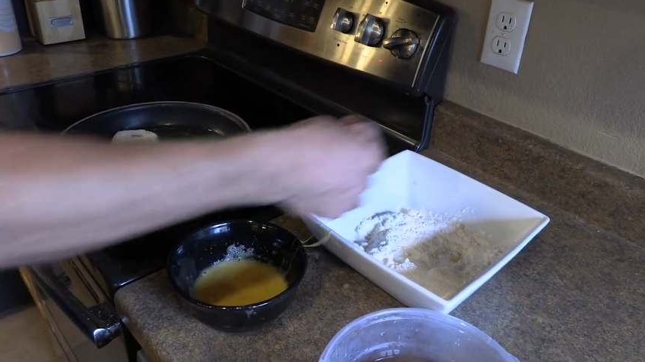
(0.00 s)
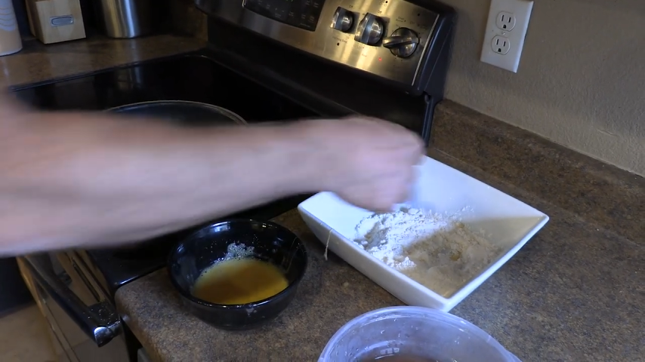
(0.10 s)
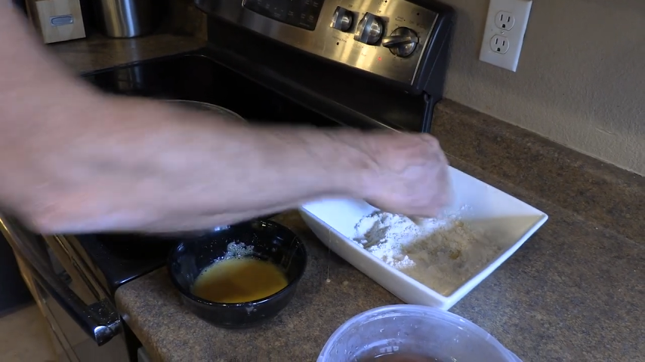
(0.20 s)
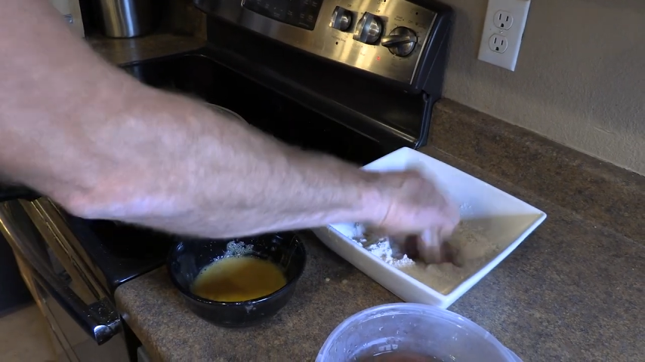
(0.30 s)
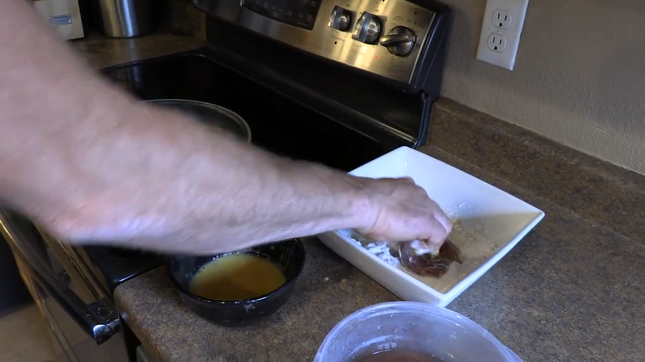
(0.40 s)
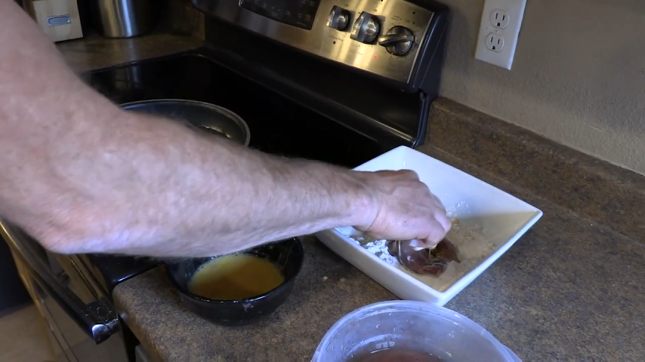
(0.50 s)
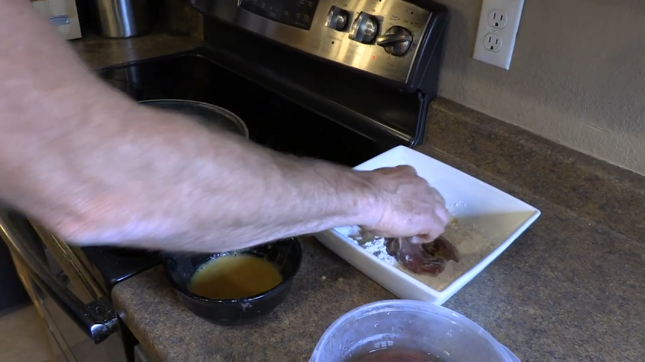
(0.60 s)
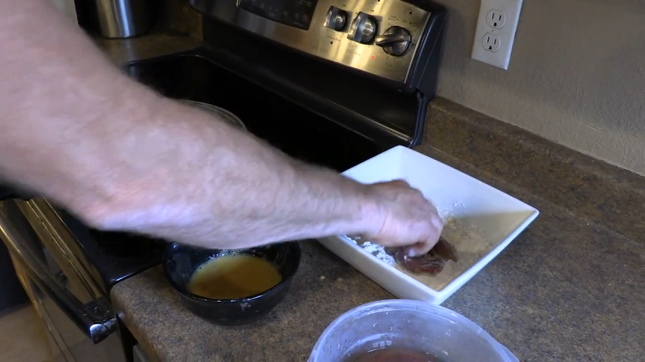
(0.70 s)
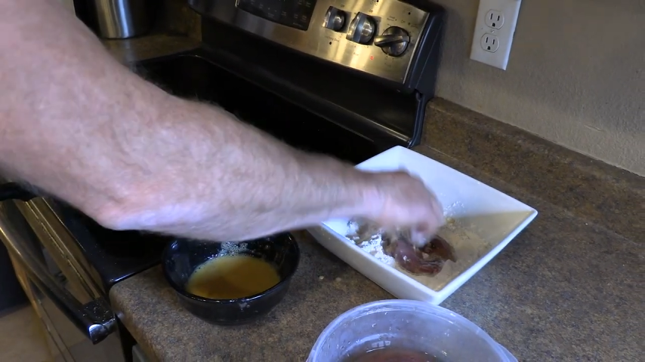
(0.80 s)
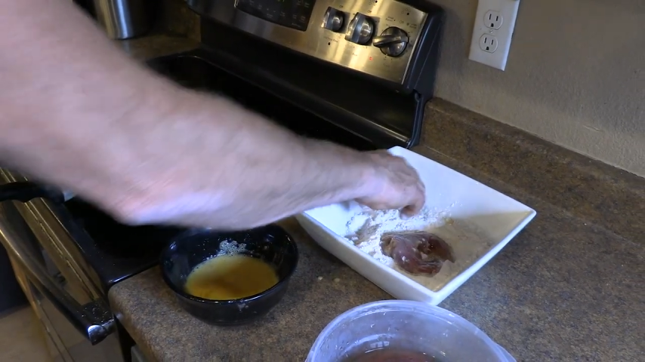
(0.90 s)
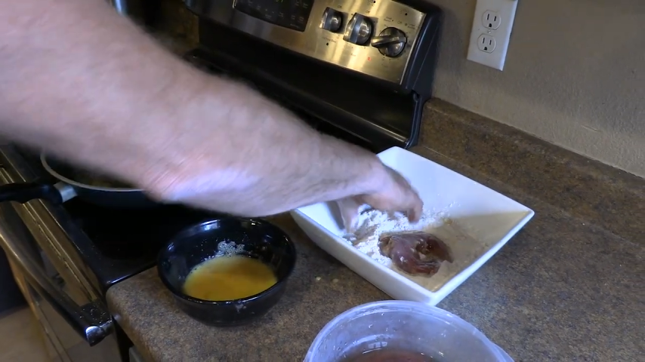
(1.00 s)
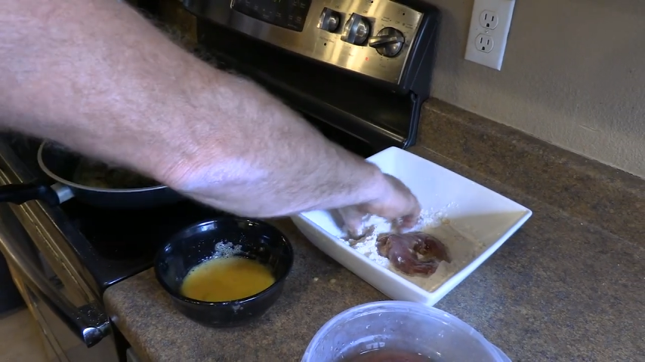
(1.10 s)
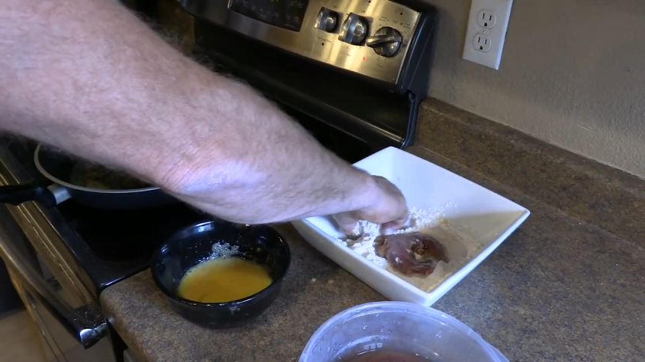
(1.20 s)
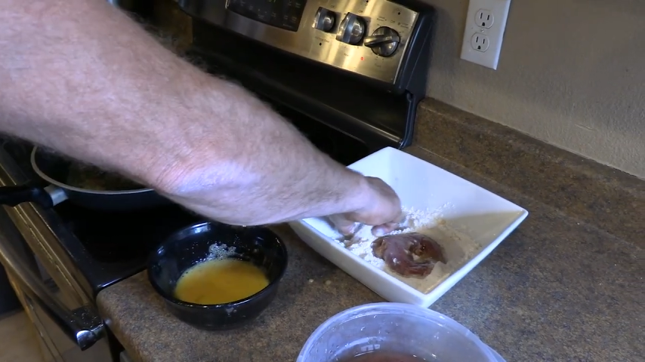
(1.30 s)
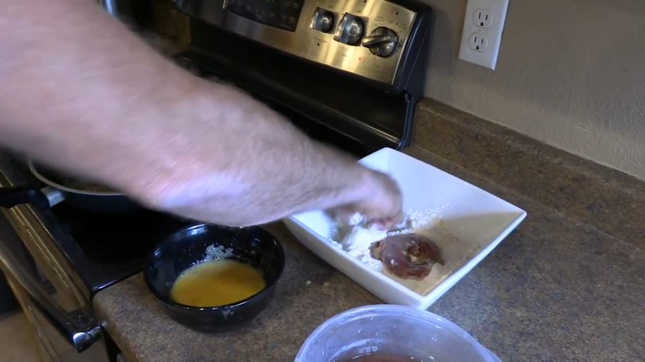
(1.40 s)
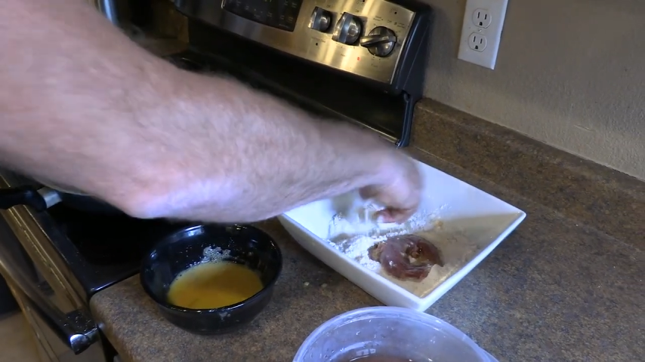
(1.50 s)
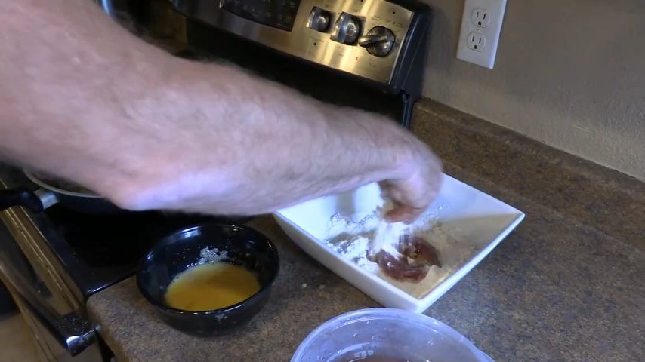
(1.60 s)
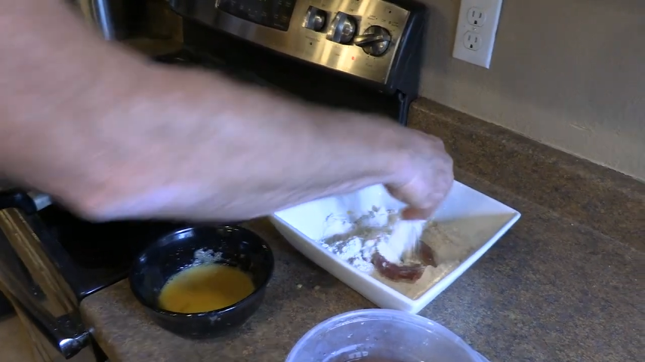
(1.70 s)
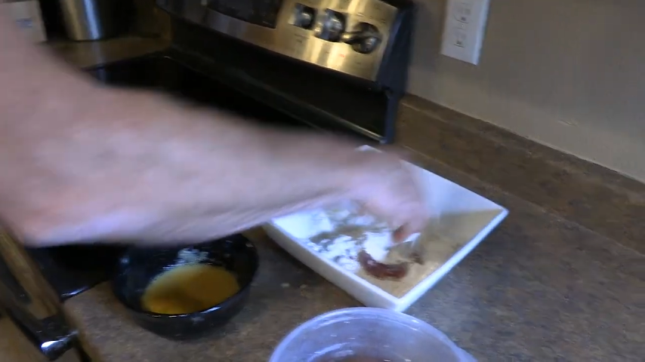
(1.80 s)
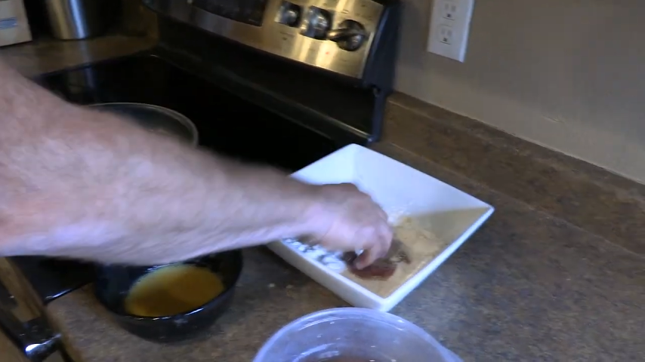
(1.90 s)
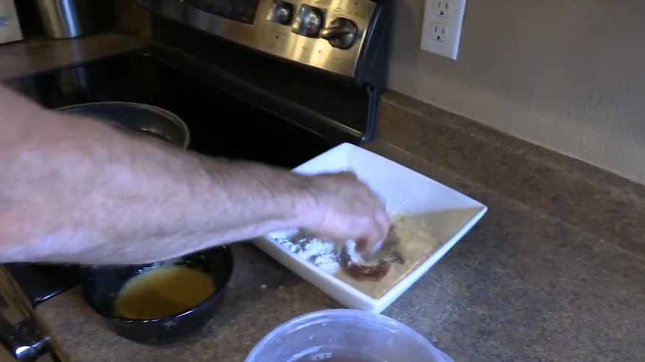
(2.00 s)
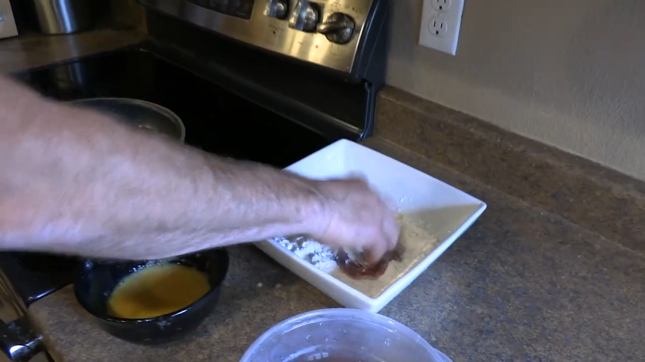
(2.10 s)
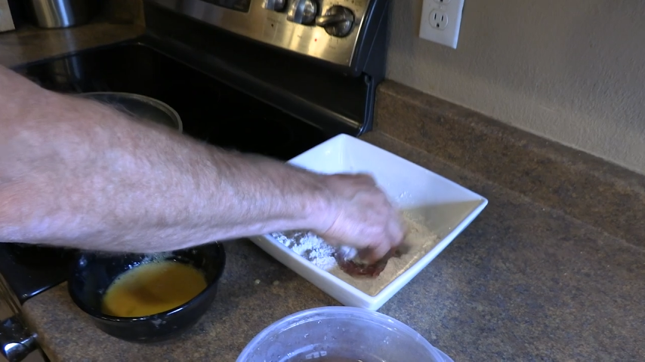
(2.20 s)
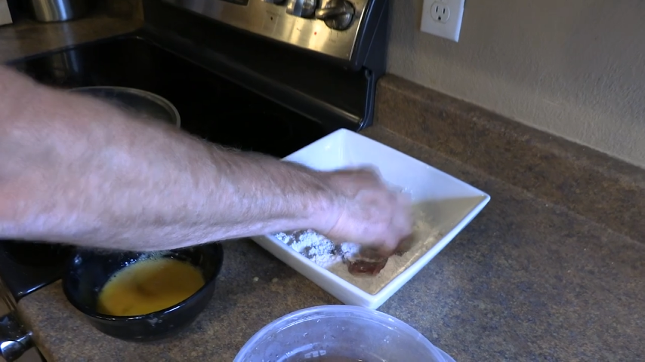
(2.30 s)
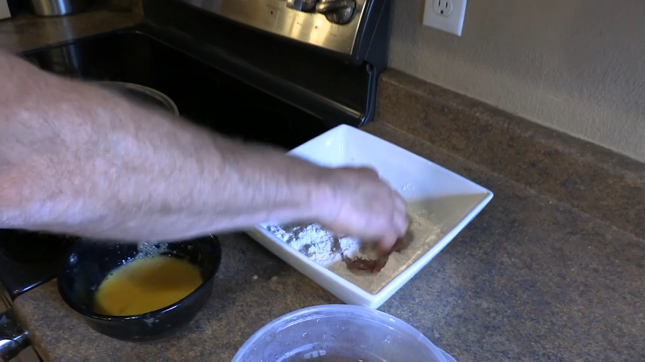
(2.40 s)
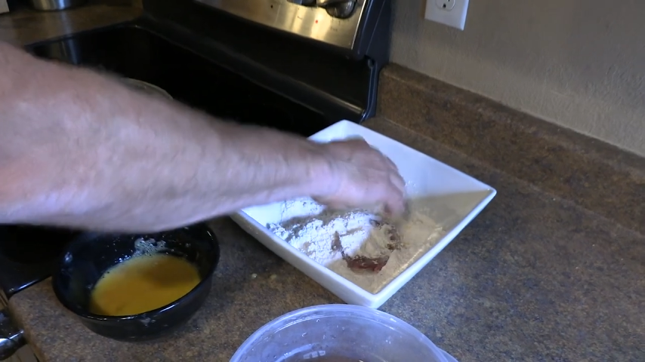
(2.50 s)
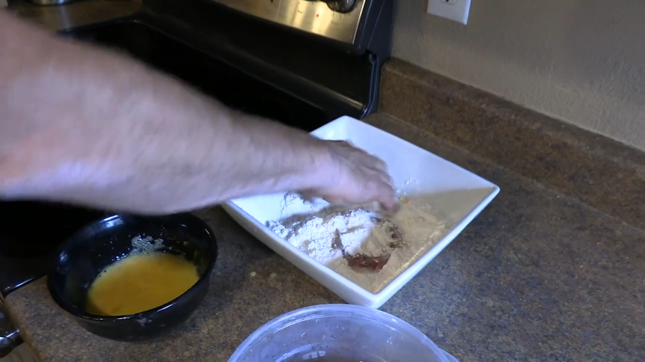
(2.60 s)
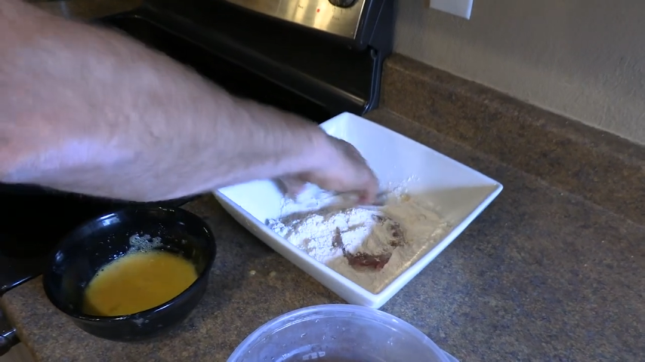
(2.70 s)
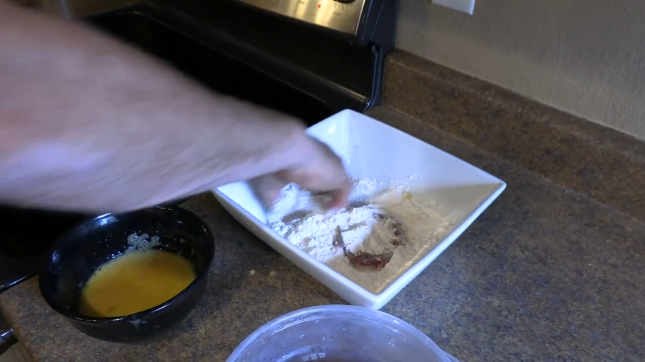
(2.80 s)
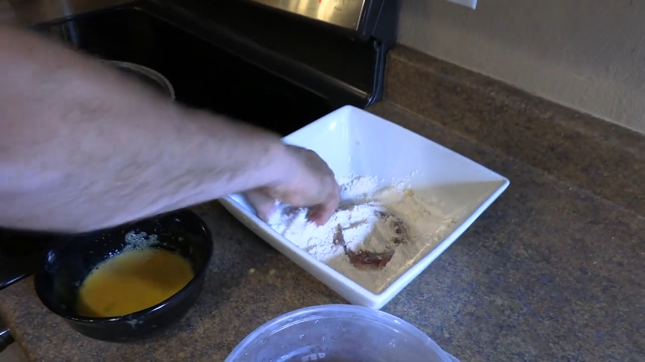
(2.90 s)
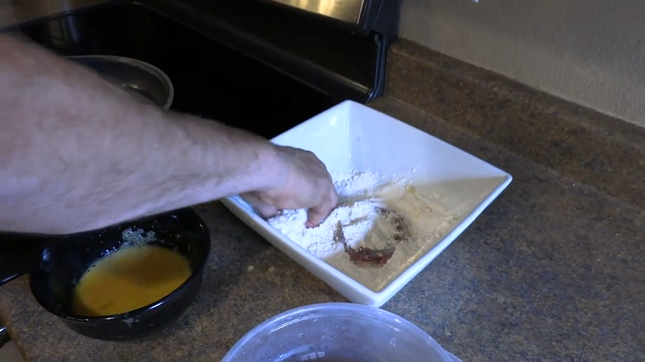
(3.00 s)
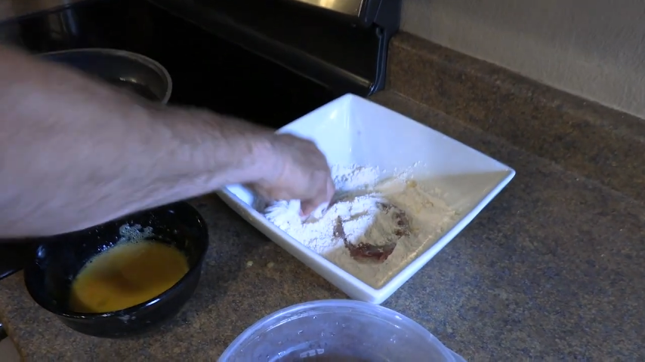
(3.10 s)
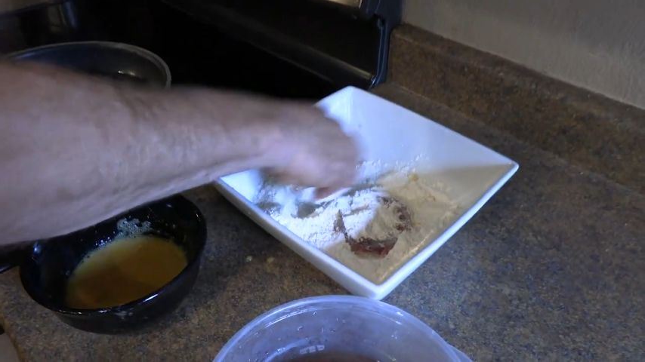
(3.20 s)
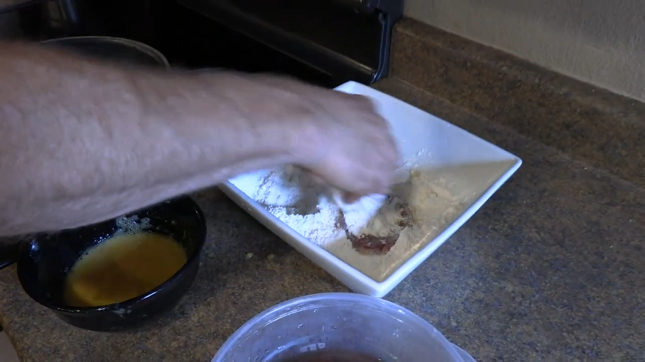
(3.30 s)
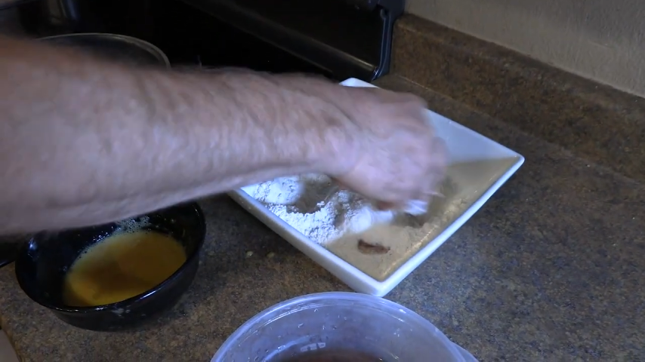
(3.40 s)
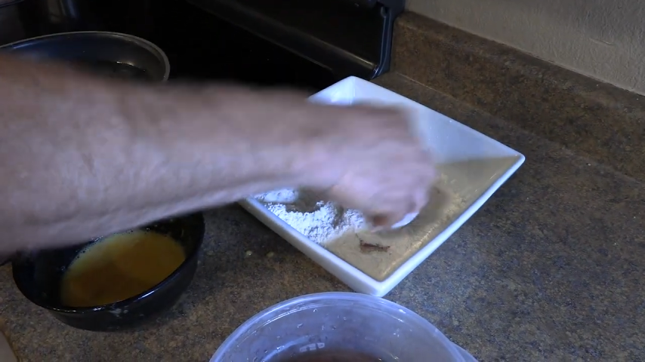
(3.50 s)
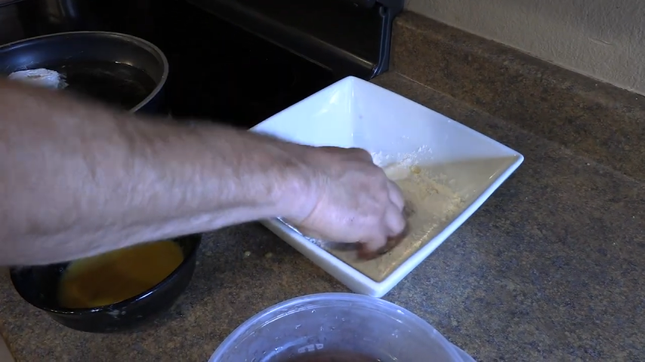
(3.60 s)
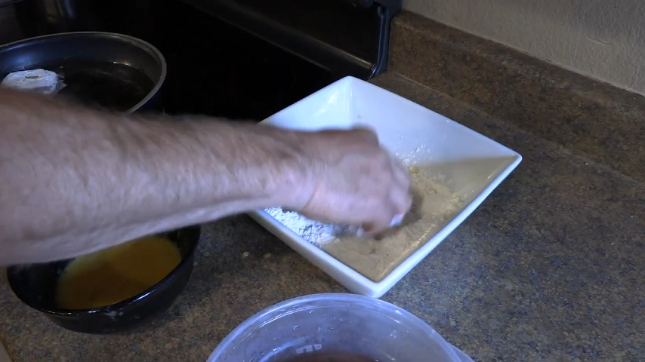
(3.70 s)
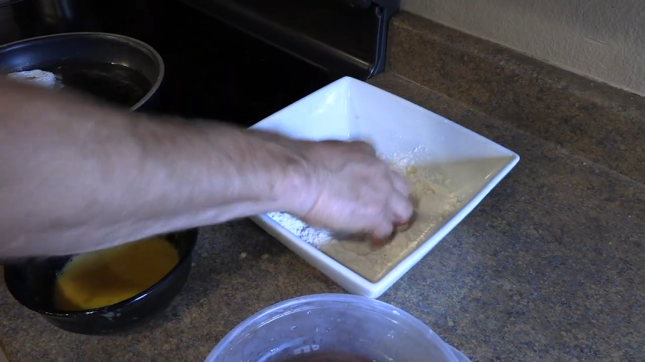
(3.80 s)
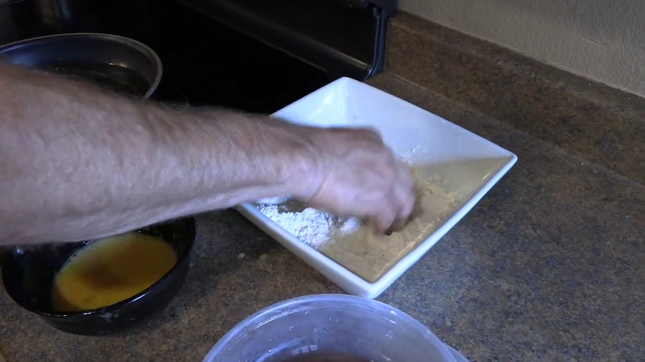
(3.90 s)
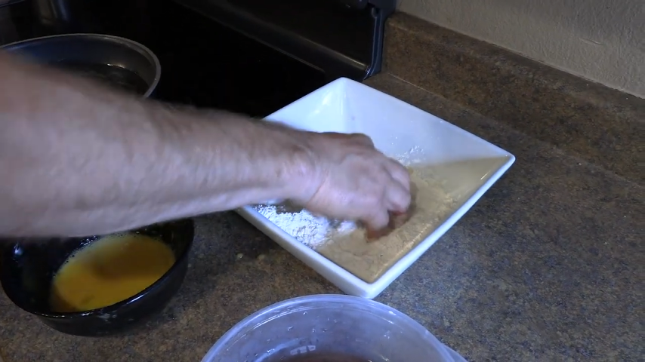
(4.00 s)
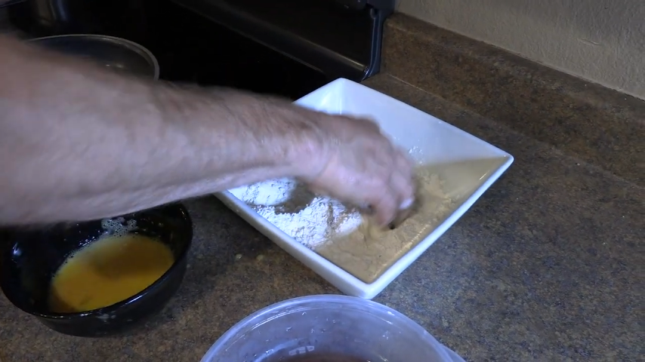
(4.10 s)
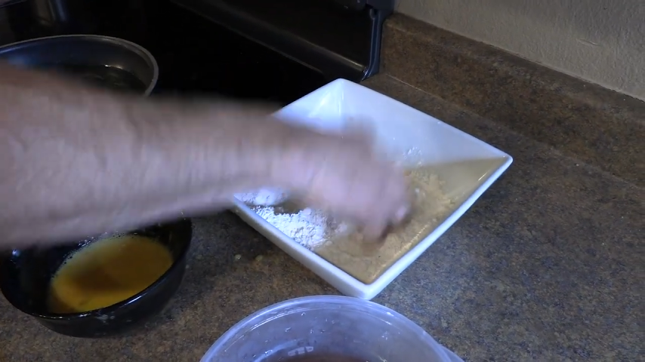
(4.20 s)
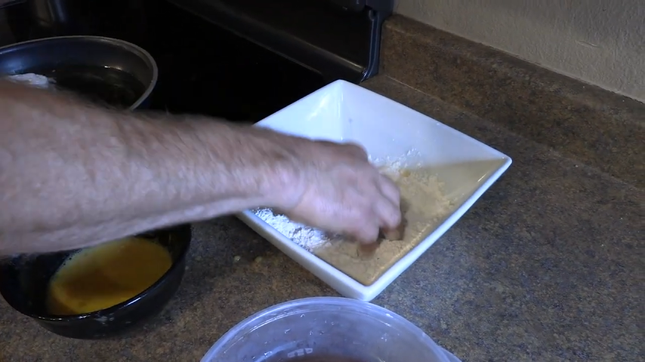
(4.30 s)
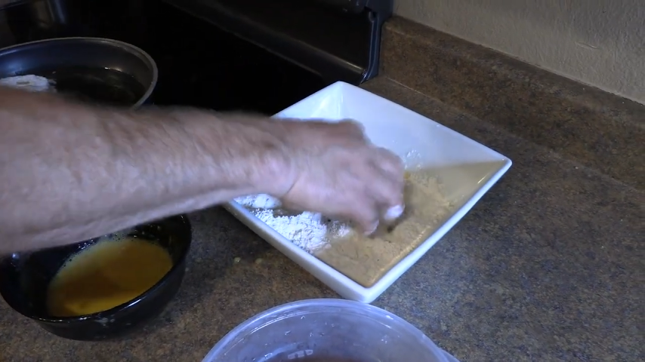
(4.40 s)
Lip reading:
Nobody's mouth can be seen.